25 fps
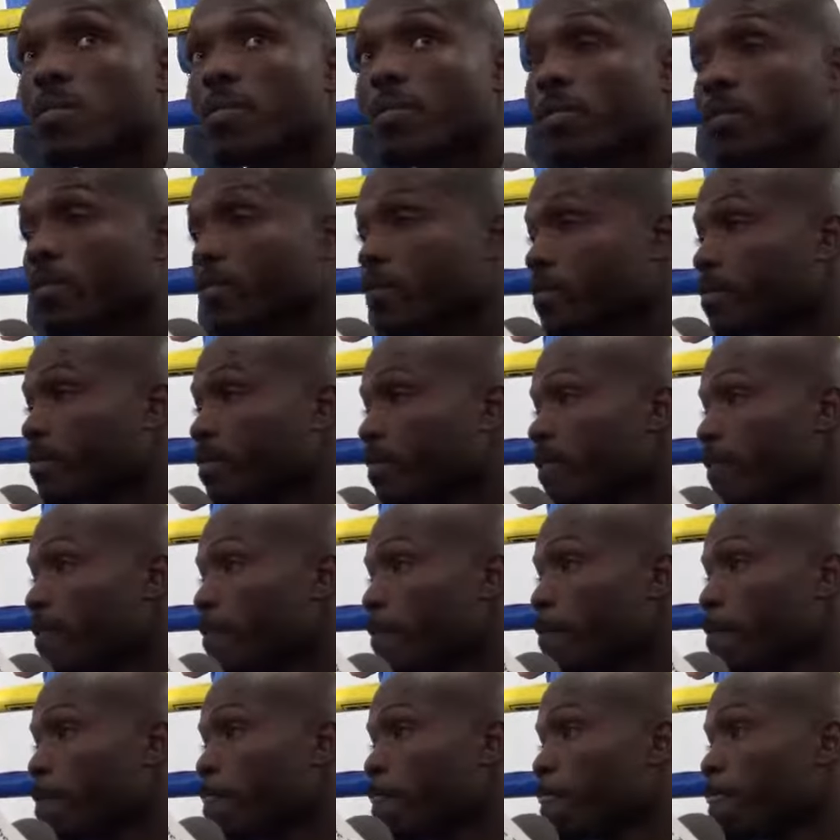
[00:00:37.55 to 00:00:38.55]
Very
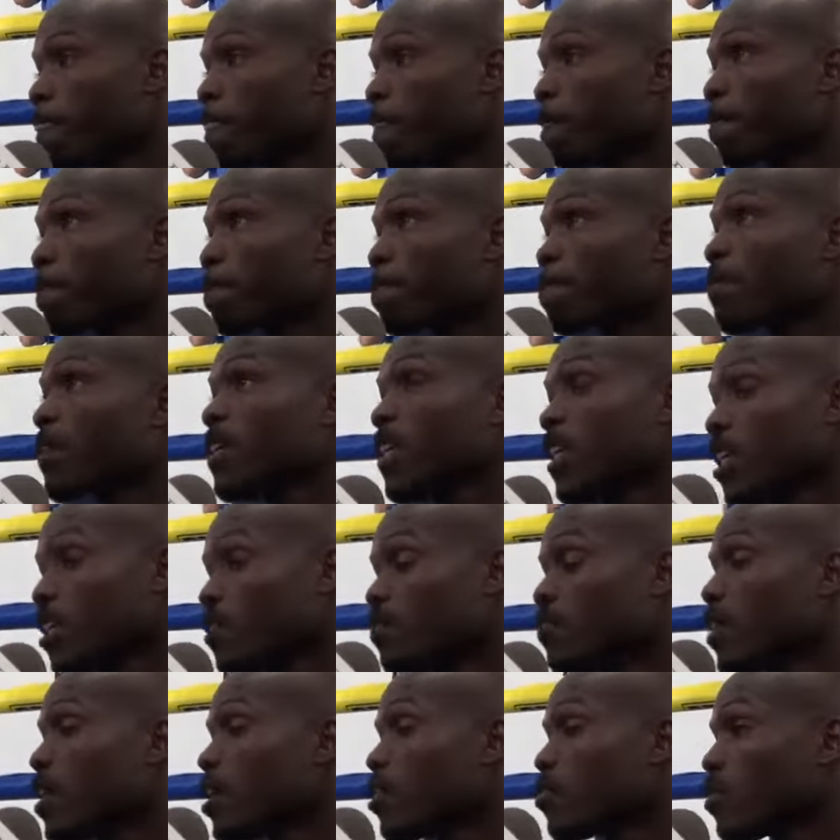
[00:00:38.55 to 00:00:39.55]

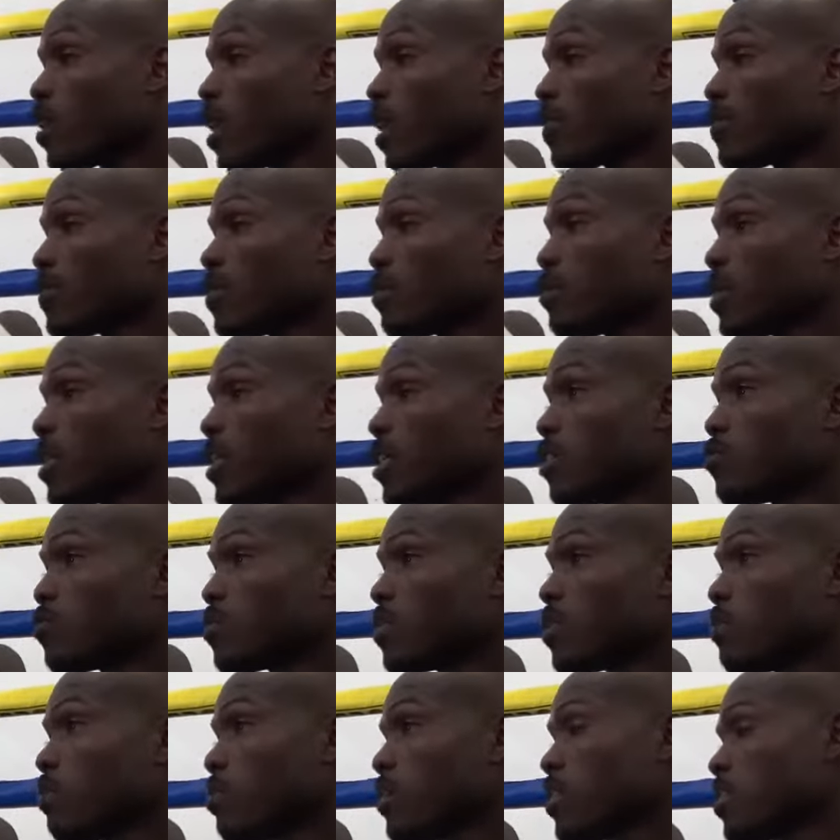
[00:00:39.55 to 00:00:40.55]
He's very crafty, man. He's
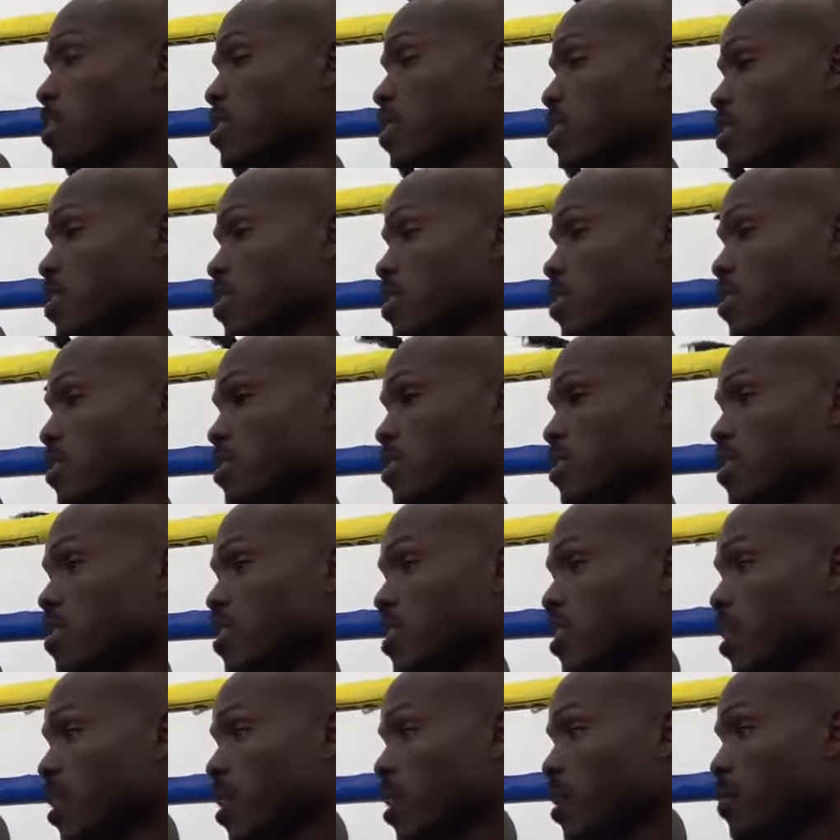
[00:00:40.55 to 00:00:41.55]
one of the best technicians in
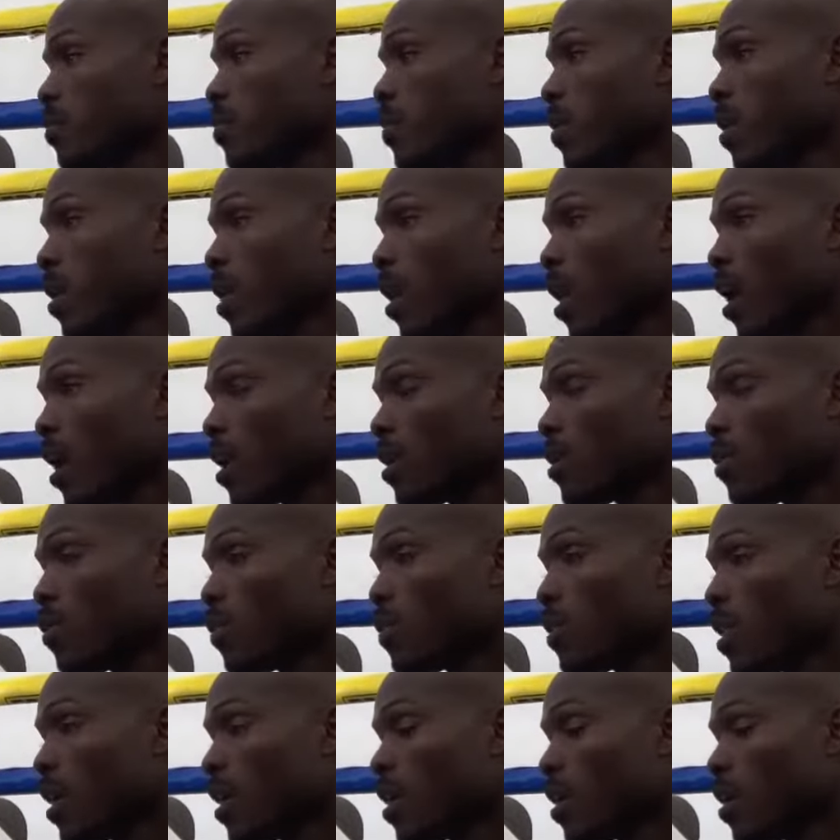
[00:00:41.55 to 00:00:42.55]
the game. I
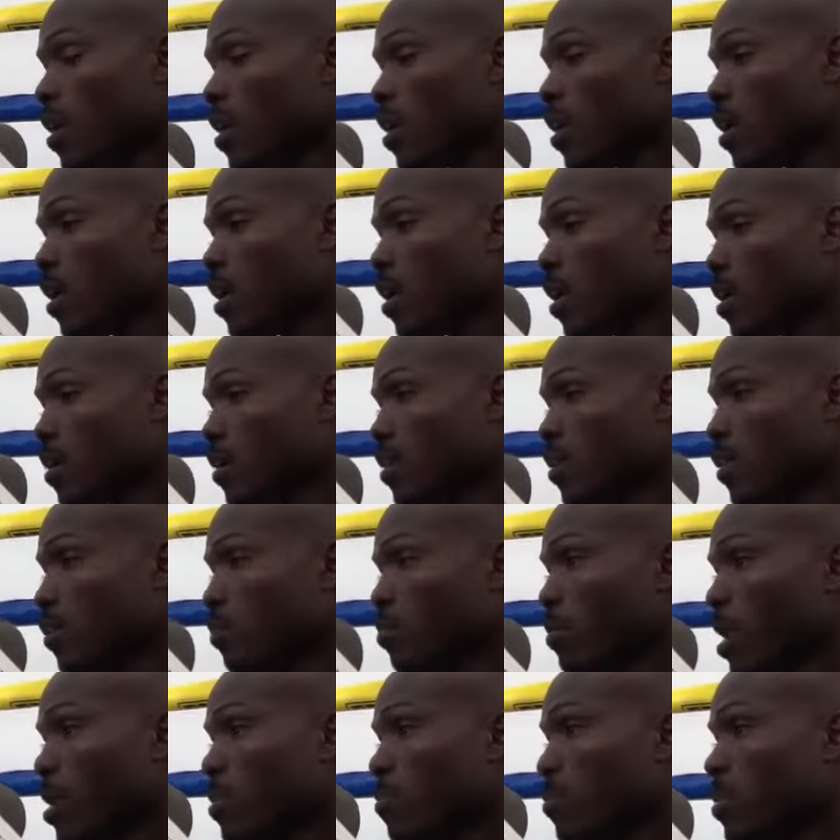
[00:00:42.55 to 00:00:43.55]
know that uh, you know
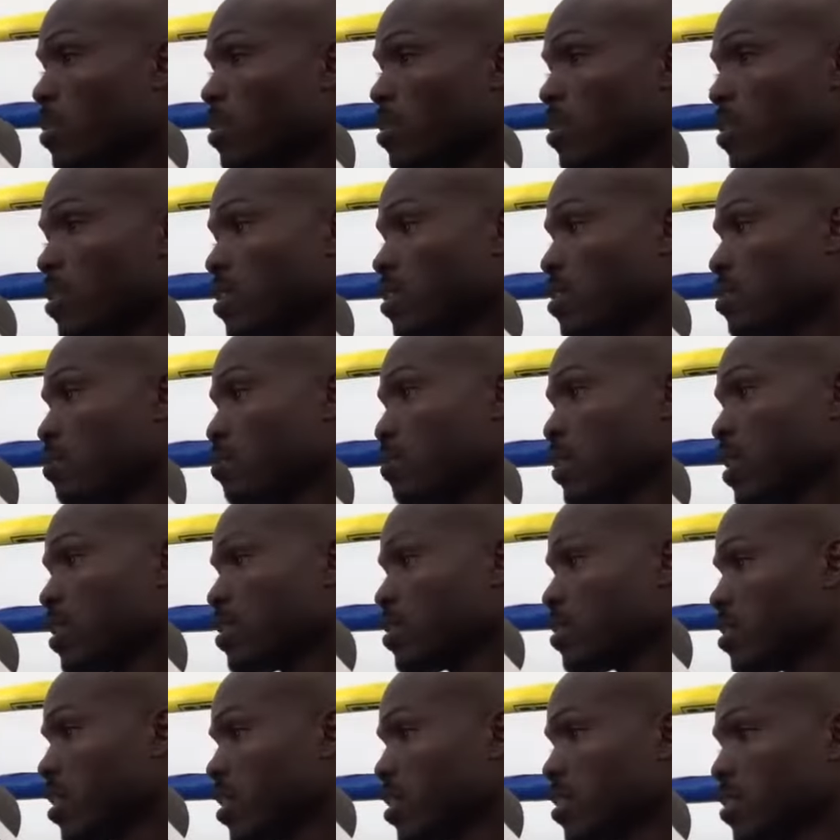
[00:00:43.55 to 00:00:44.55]
Mayweather is the
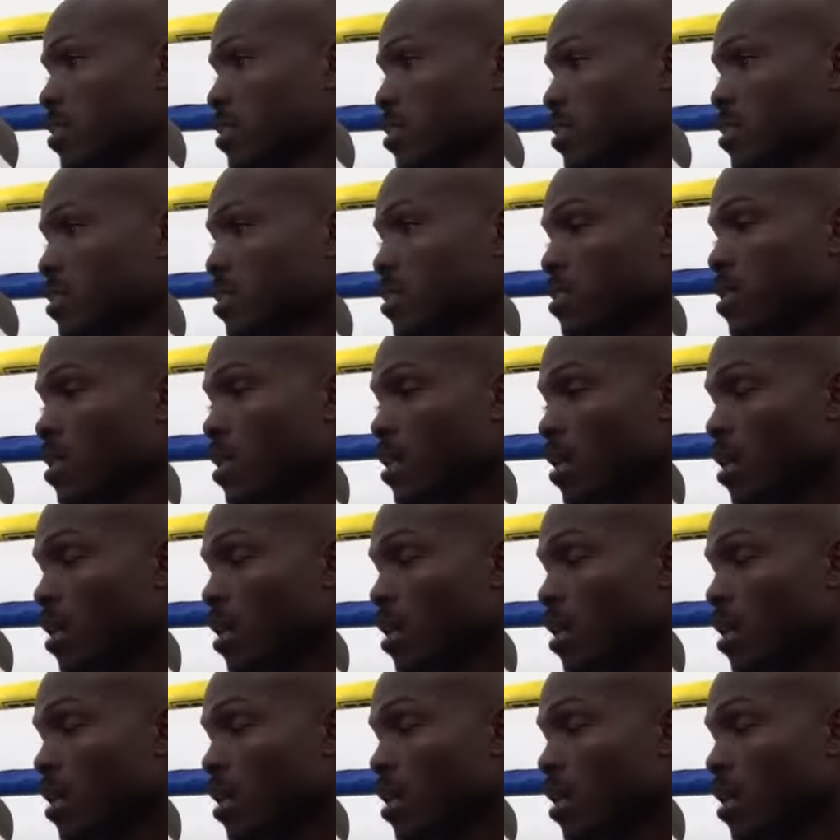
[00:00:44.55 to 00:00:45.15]
best technician.